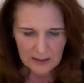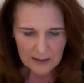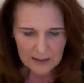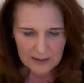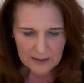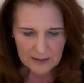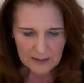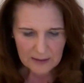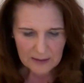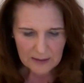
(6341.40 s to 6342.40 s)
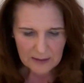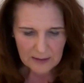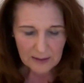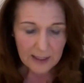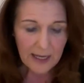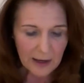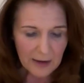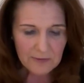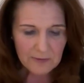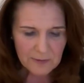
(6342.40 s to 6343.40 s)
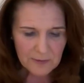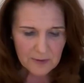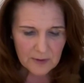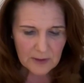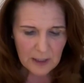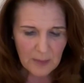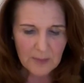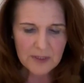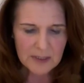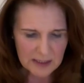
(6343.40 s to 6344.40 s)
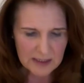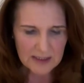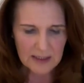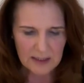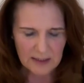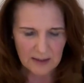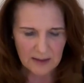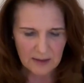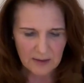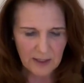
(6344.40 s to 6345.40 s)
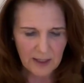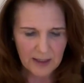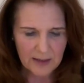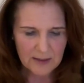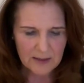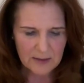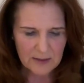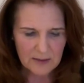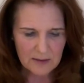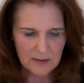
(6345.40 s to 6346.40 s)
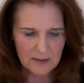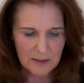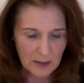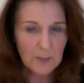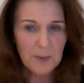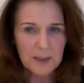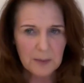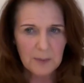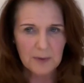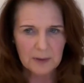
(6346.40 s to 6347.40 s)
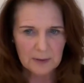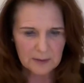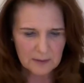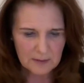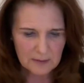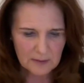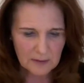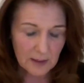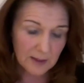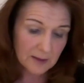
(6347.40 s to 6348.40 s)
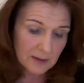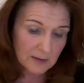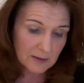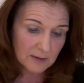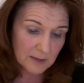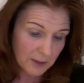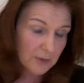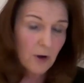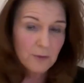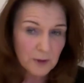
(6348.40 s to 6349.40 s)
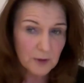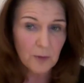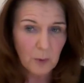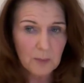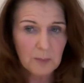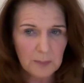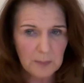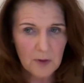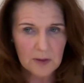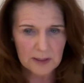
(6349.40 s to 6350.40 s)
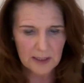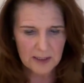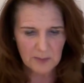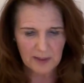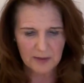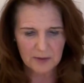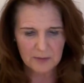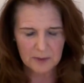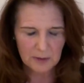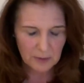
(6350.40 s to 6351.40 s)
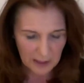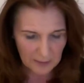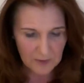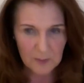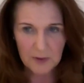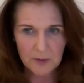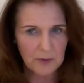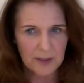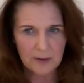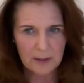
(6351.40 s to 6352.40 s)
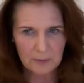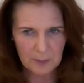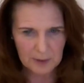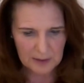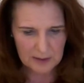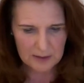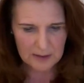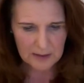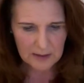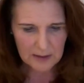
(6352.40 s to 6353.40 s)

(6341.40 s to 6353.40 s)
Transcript: And I have come to see that some people, and they're often on what might be called that spectrum, they don't have to be, you're right, not everybody is,